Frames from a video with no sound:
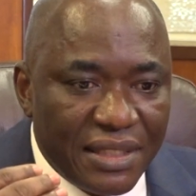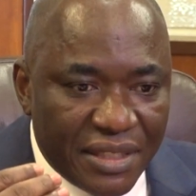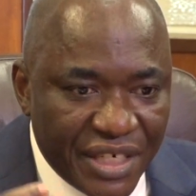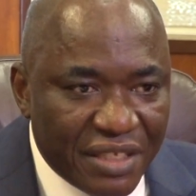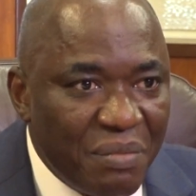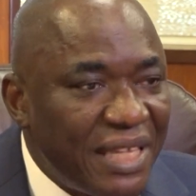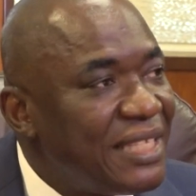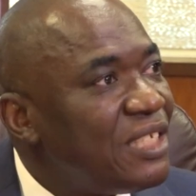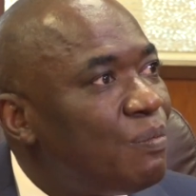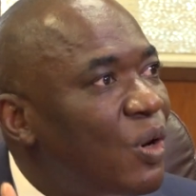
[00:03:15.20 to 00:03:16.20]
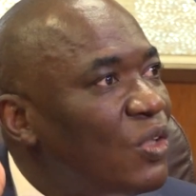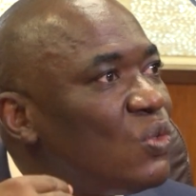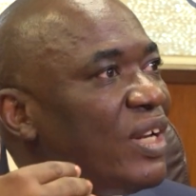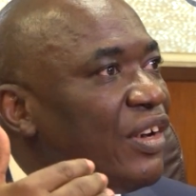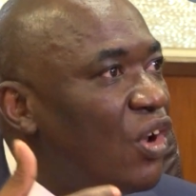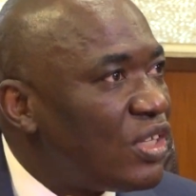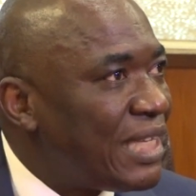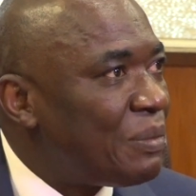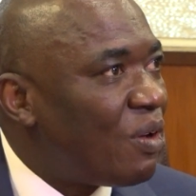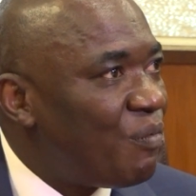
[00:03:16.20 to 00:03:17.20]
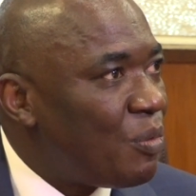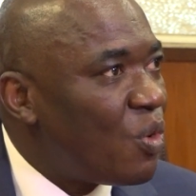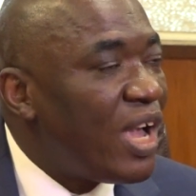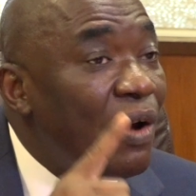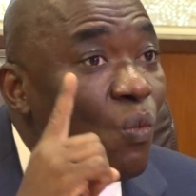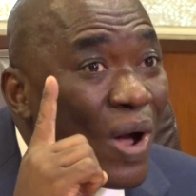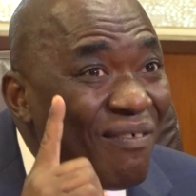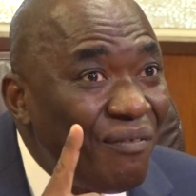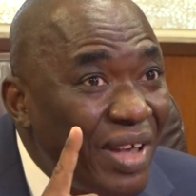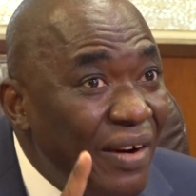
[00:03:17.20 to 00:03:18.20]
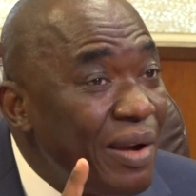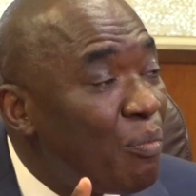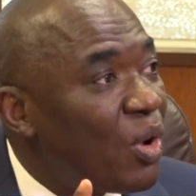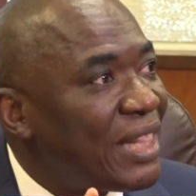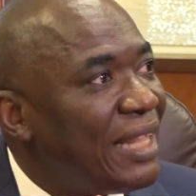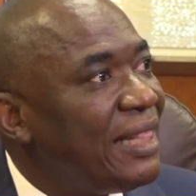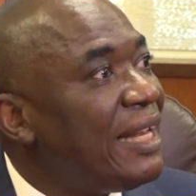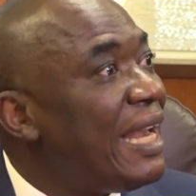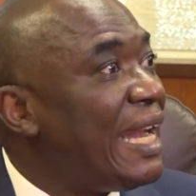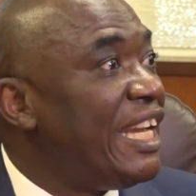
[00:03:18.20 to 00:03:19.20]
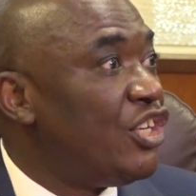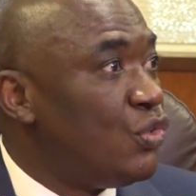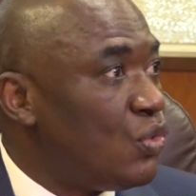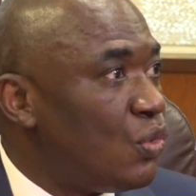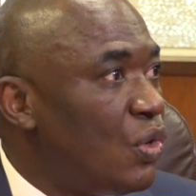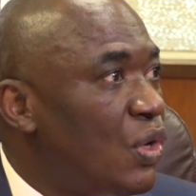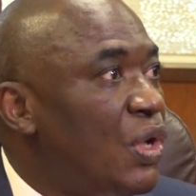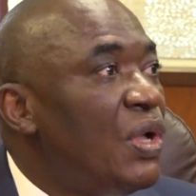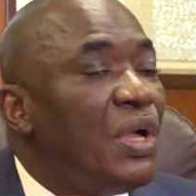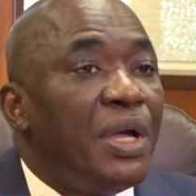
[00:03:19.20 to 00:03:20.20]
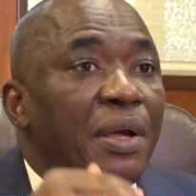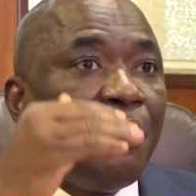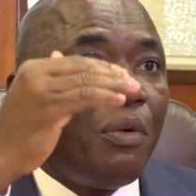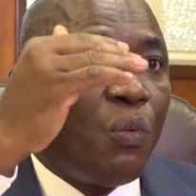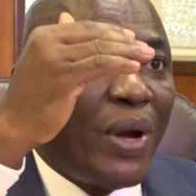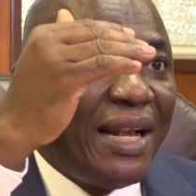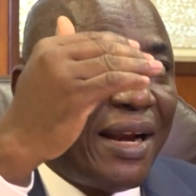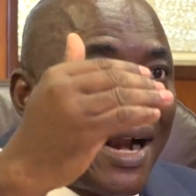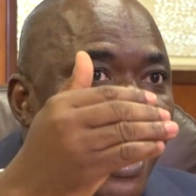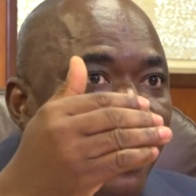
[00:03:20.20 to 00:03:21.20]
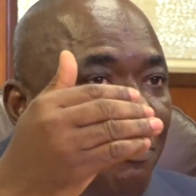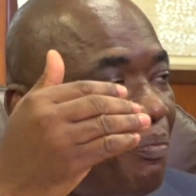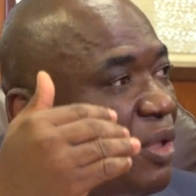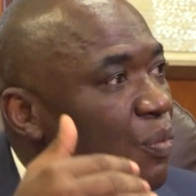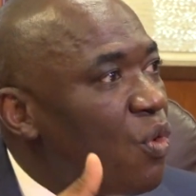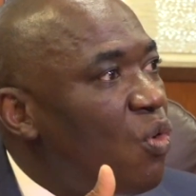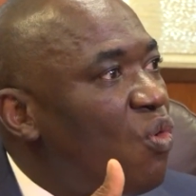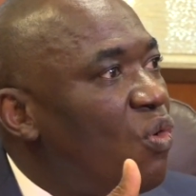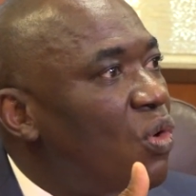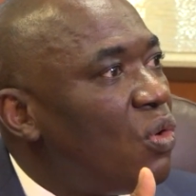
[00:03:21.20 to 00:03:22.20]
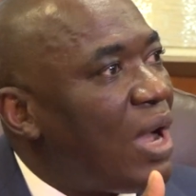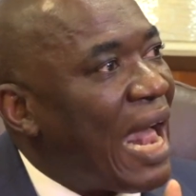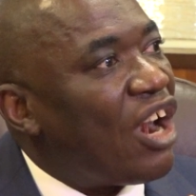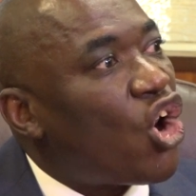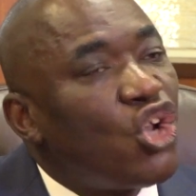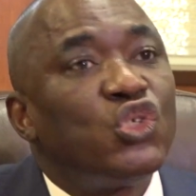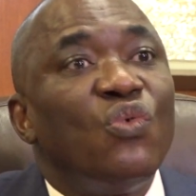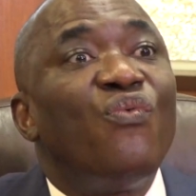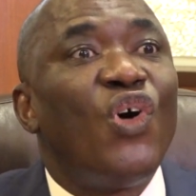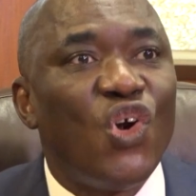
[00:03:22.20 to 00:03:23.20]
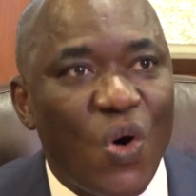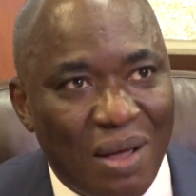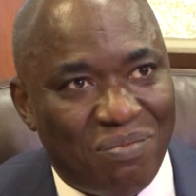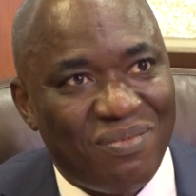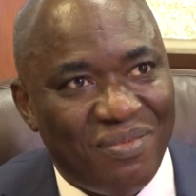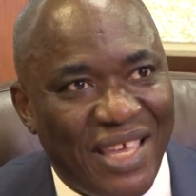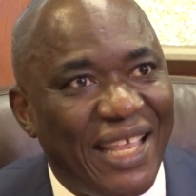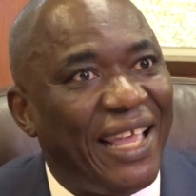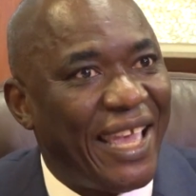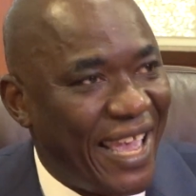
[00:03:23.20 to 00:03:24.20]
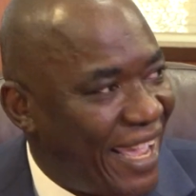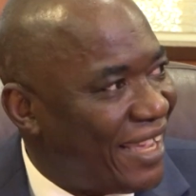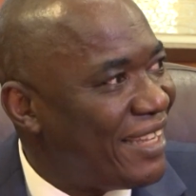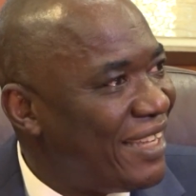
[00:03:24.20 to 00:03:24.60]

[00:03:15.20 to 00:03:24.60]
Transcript: treatment is brought to the doorsteps of people. And one very important thing that they do, when there are people who are lost to follow up in care,